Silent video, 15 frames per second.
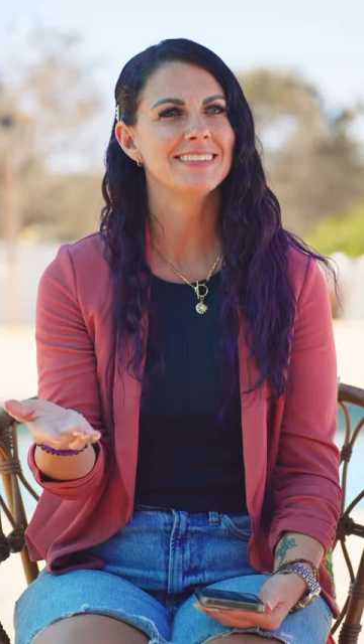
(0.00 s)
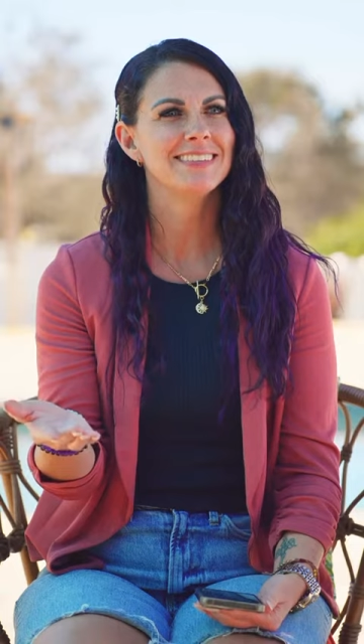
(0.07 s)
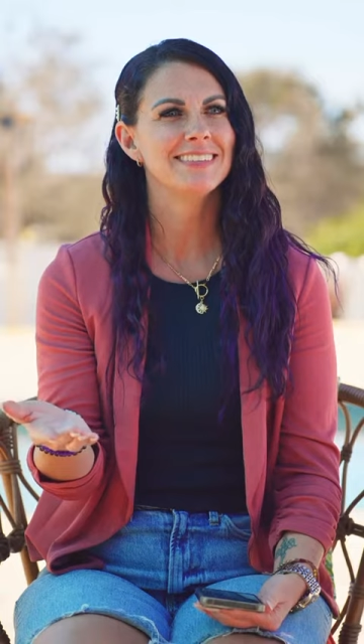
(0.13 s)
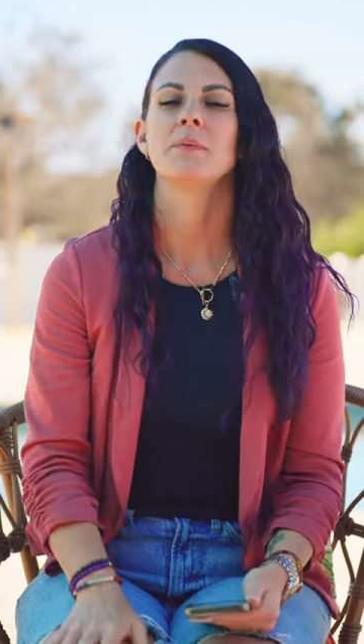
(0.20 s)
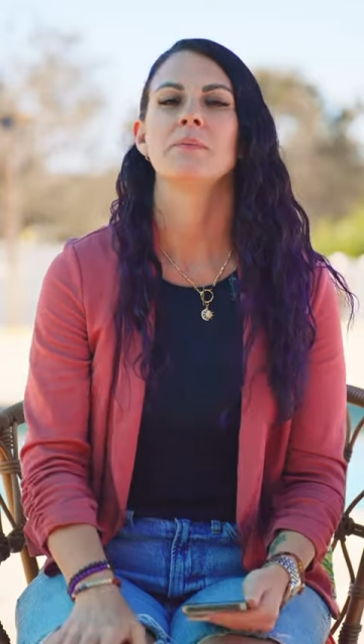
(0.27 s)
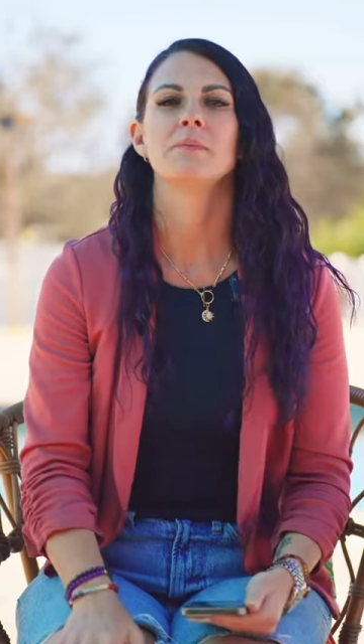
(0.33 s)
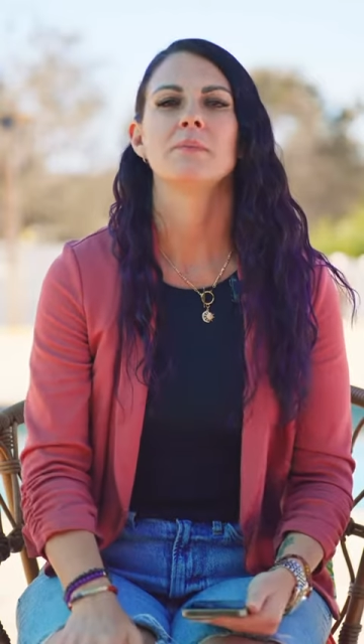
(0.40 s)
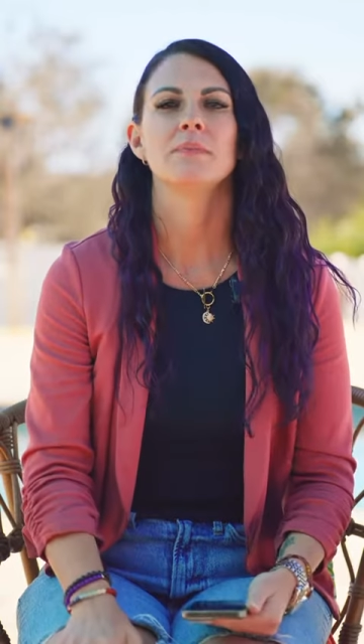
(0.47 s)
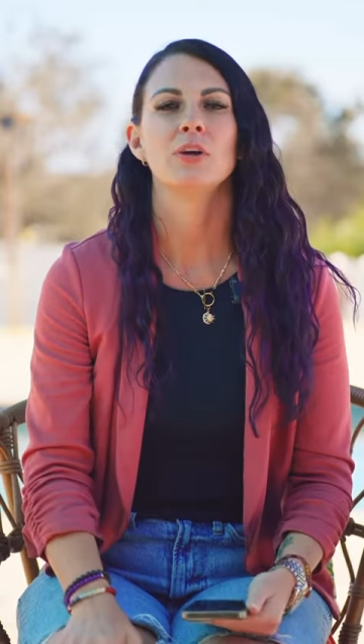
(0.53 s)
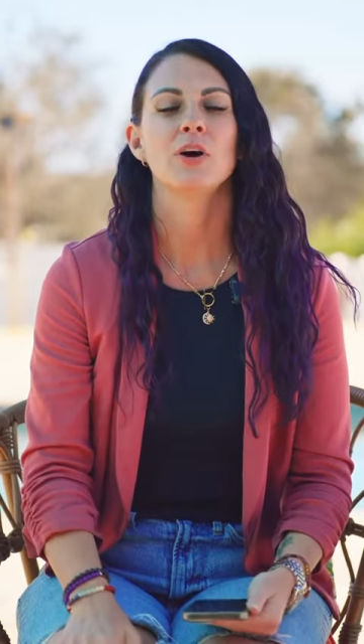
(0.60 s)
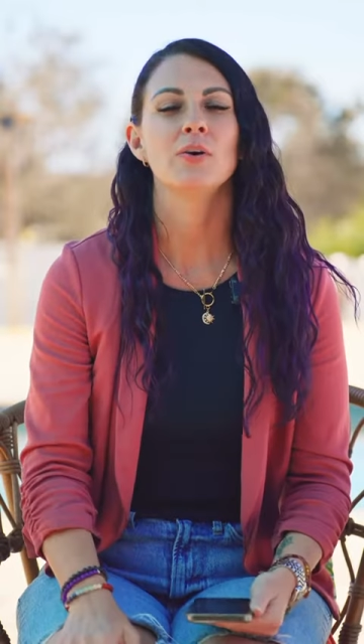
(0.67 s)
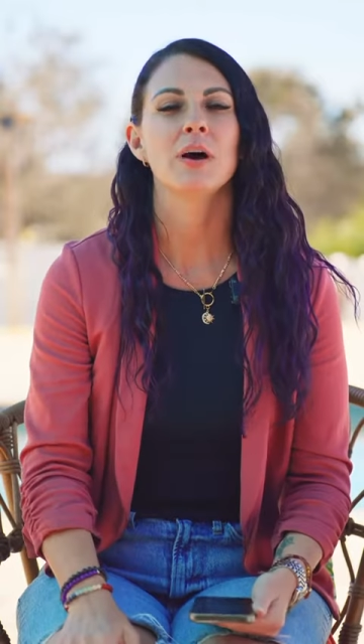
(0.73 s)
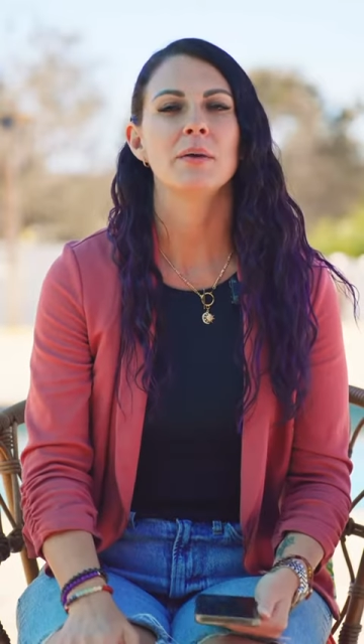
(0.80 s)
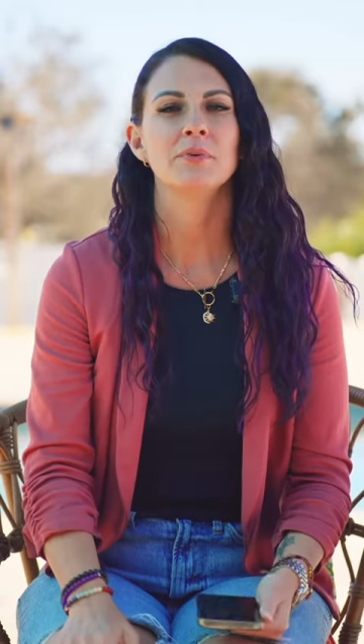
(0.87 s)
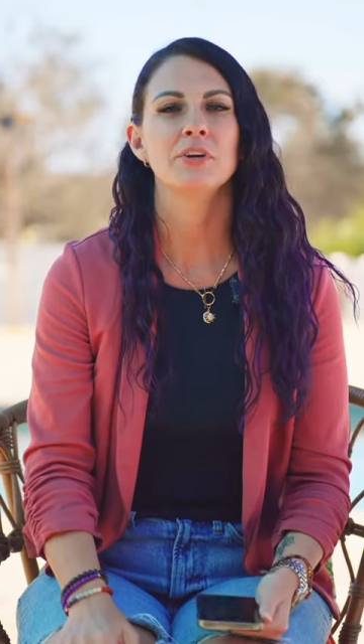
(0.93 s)
Okay.
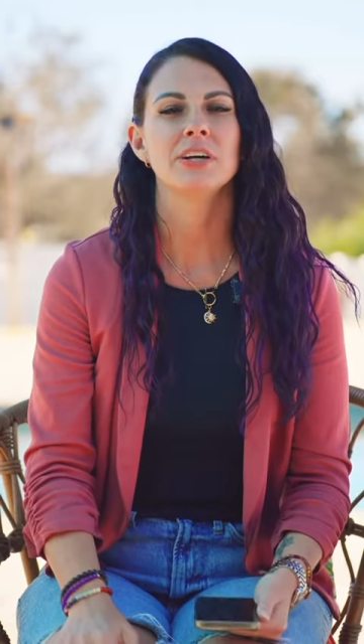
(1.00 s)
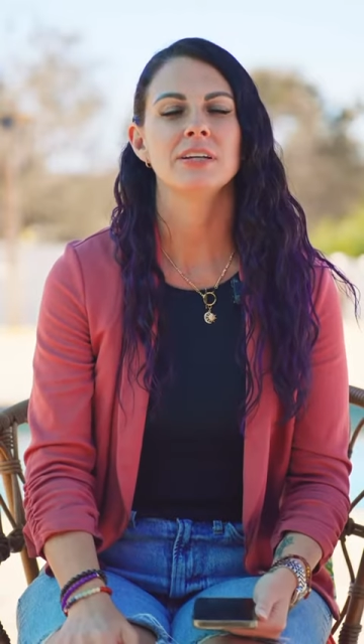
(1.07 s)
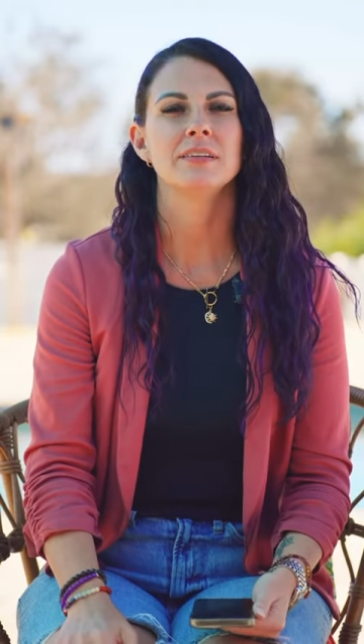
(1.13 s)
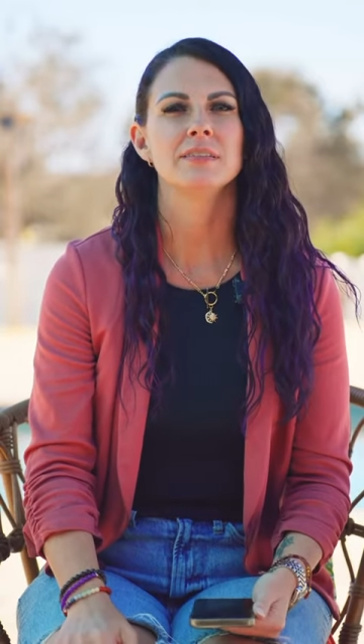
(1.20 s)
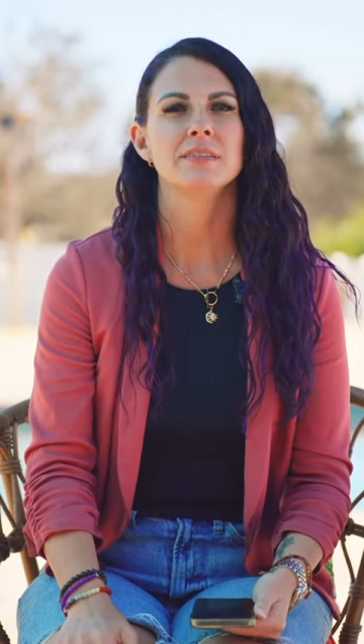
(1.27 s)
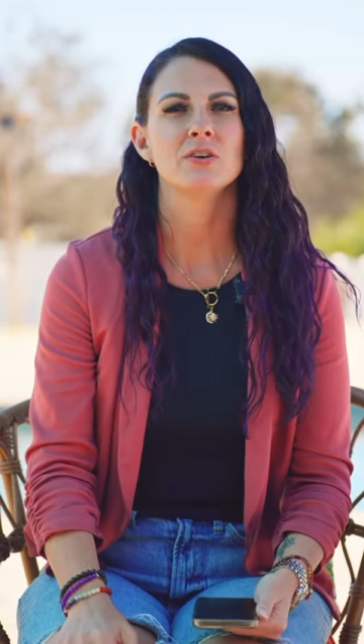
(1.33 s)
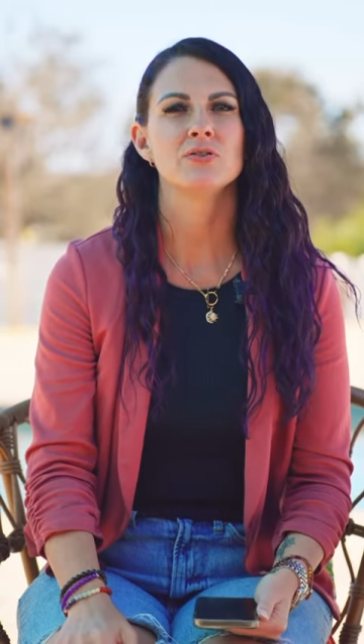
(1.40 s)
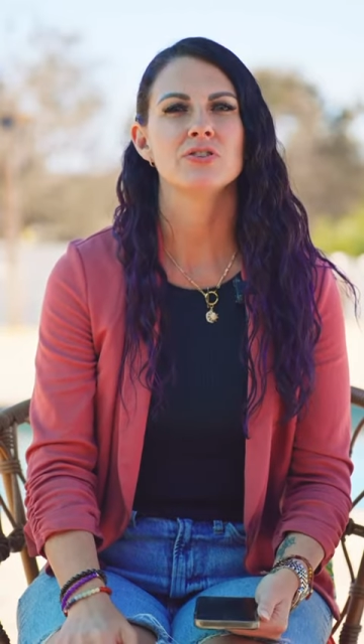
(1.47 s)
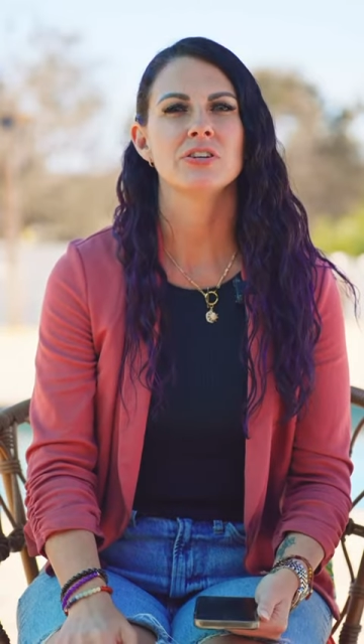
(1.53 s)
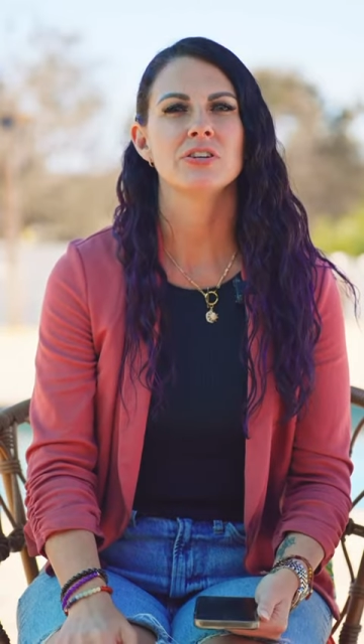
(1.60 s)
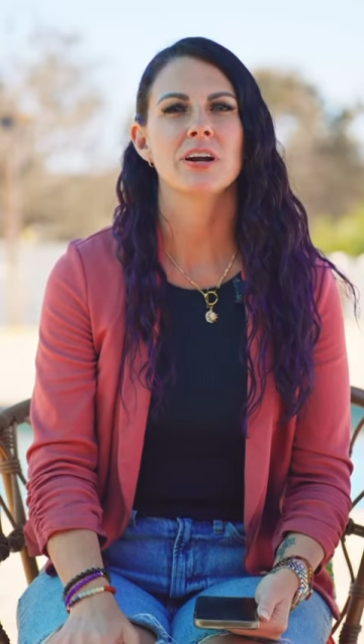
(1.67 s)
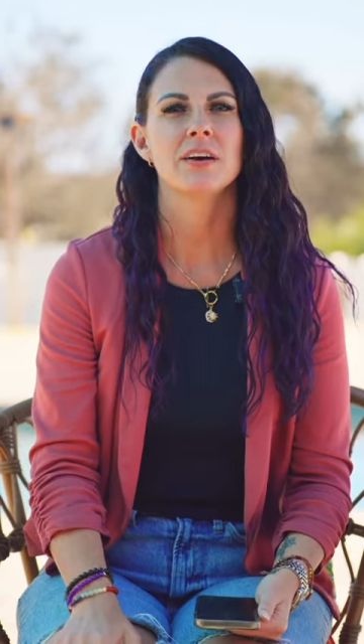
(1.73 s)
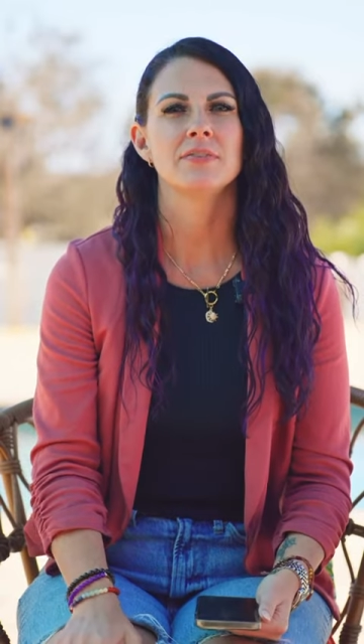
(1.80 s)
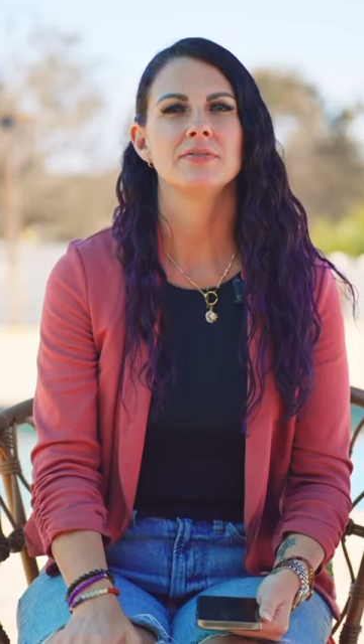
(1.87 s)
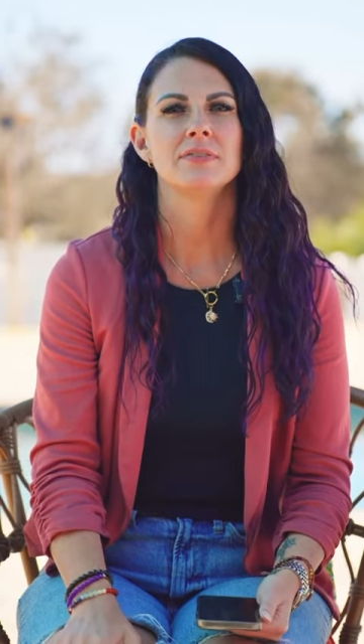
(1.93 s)
No, I'm good. Don't turn it
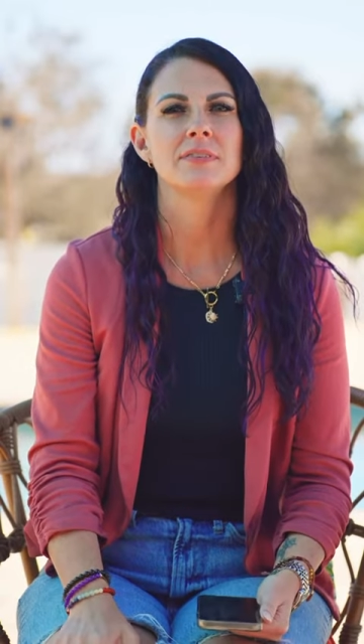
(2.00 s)
off.